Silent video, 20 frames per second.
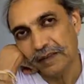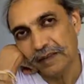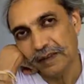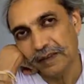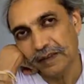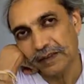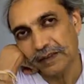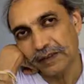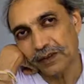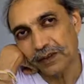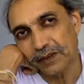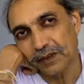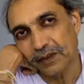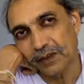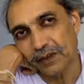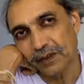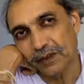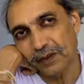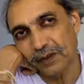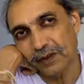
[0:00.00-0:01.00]

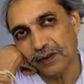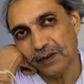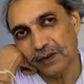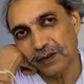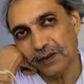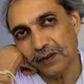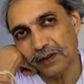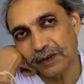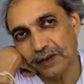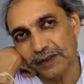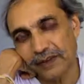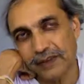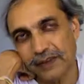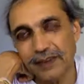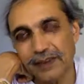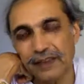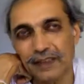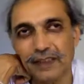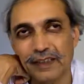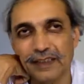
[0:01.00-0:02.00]
So
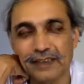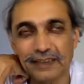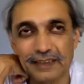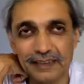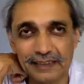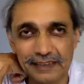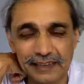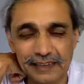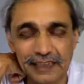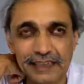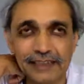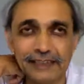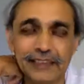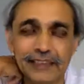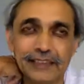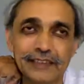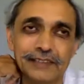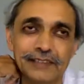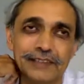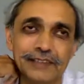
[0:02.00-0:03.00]
it's kind of
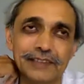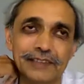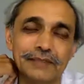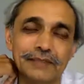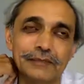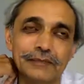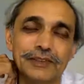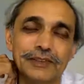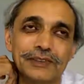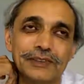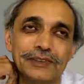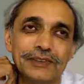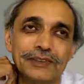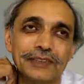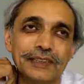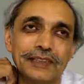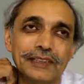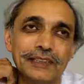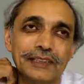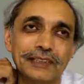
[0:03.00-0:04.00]
interesting because you
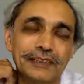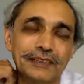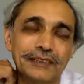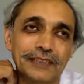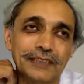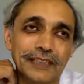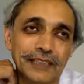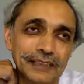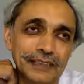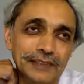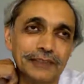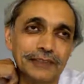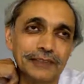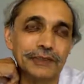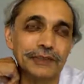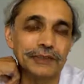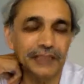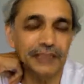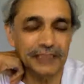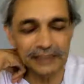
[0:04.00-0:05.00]
see, in the way the
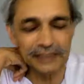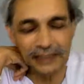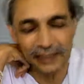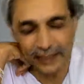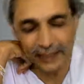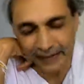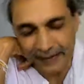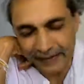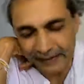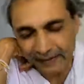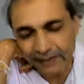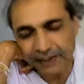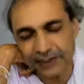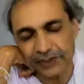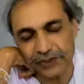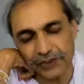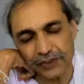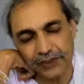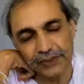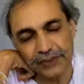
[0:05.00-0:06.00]
Gujarati
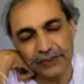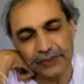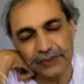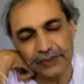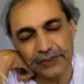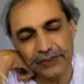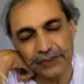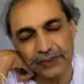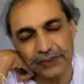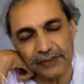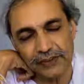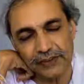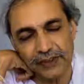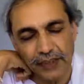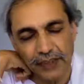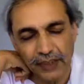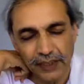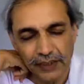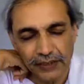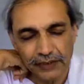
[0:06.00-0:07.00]
language runs, it says
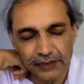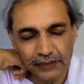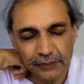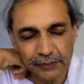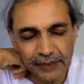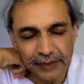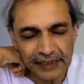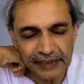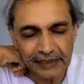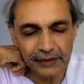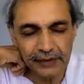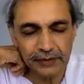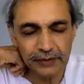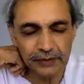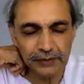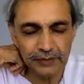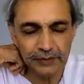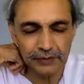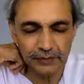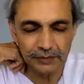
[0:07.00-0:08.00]
you make a
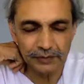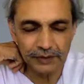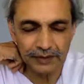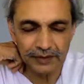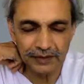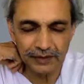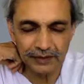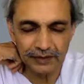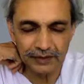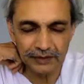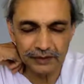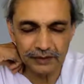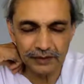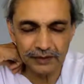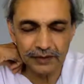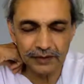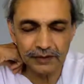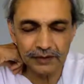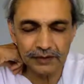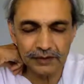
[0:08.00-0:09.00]
guru. You know,
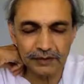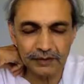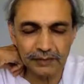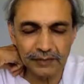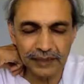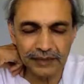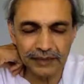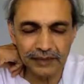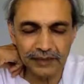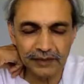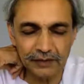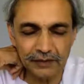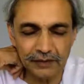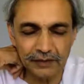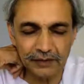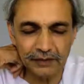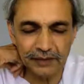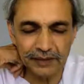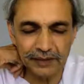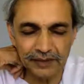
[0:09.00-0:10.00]
to make a
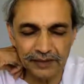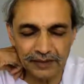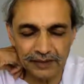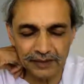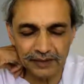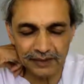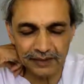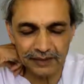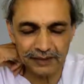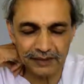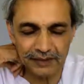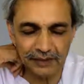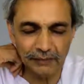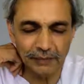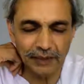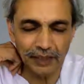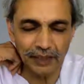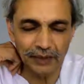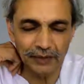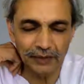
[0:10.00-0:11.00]
guru means
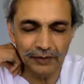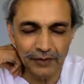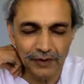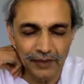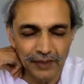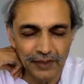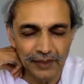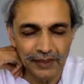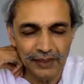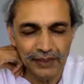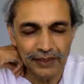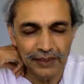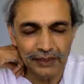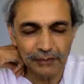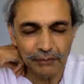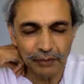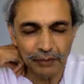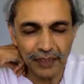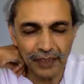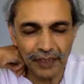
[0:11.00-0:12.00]
somehow it
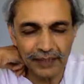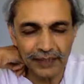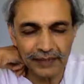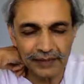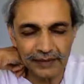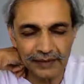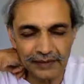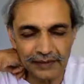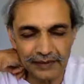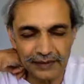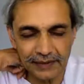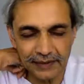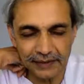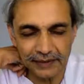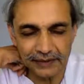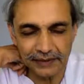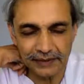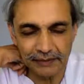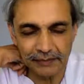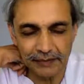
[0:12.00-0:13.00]
implies
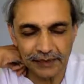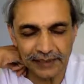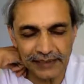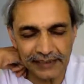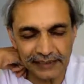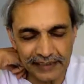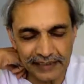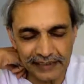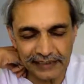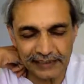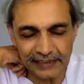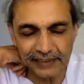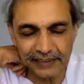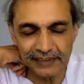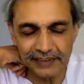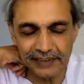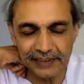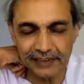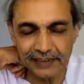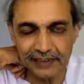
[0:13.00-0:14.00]
some kind of
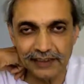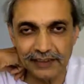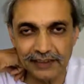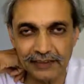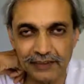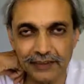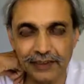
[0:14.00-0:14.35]
activity that you